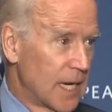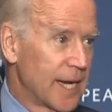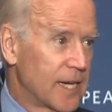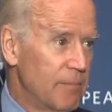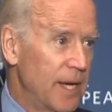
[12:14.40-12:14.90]

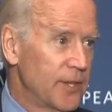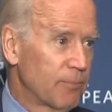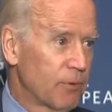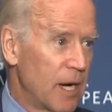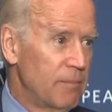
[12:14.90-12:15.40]
I commend
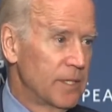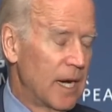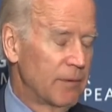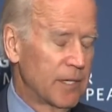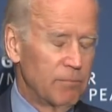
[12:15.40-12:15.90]
Prime
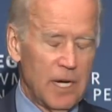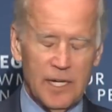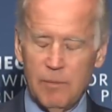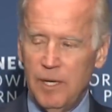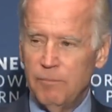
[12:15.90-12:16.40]

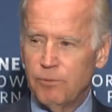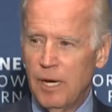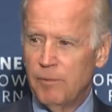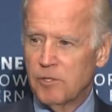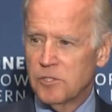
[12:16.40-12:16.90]

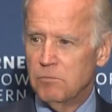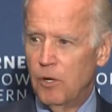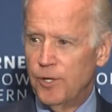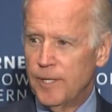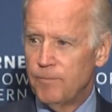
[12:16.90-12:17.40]
Minister
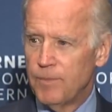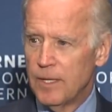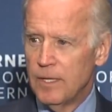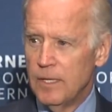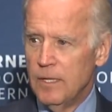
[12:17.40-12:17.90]
Modi
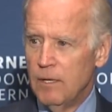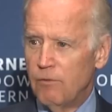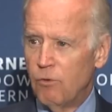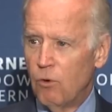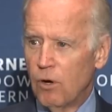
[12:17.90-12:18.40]

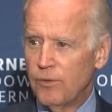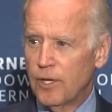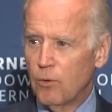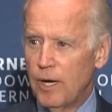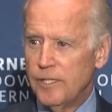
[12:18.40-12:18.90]
for
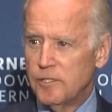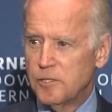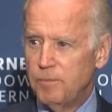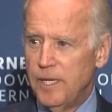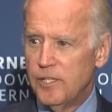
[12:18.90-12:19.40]
the
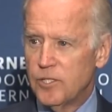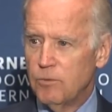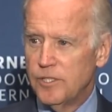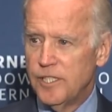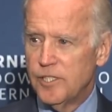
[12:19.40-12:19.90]
courageous speech
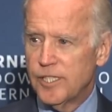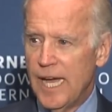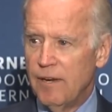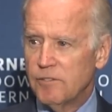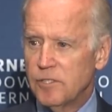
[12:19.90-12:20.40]
in which he
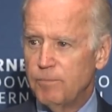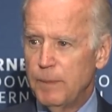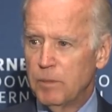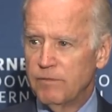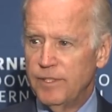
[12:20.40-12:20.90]
challenged the
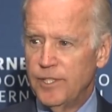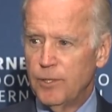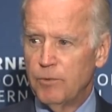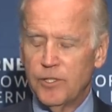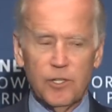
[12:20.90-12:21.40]
people of
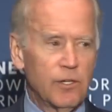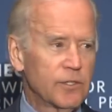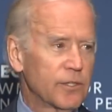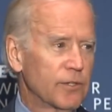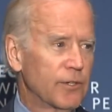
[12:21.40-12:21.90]
India to
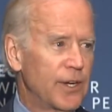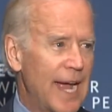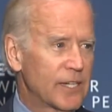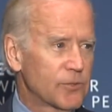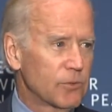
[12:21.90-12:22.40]
return to their
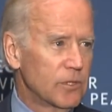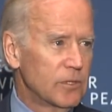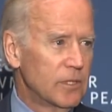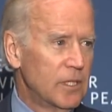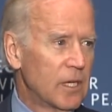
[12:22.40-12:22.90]

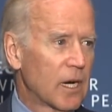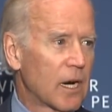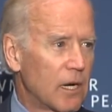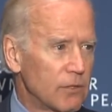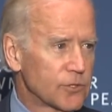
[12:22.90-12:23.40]
natural
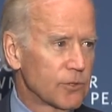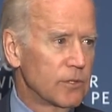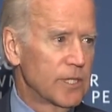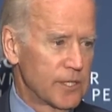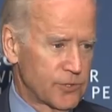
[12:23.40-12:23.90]

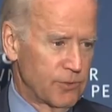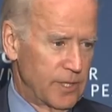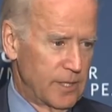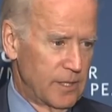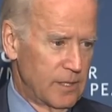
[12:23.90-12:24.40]
cultural
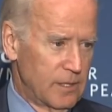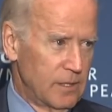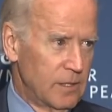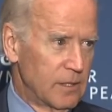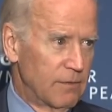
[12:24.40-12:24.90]
history
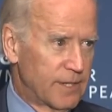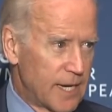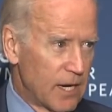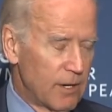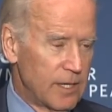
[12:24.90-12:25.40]
of
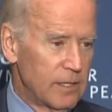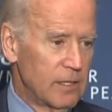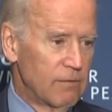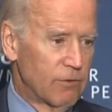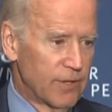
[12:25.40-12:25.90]

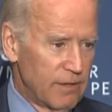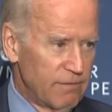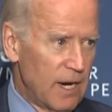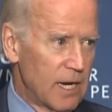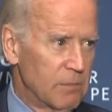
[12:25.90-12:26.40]
caring for the
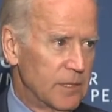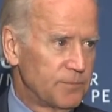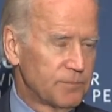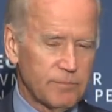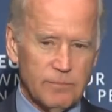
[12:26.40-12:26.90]
environment.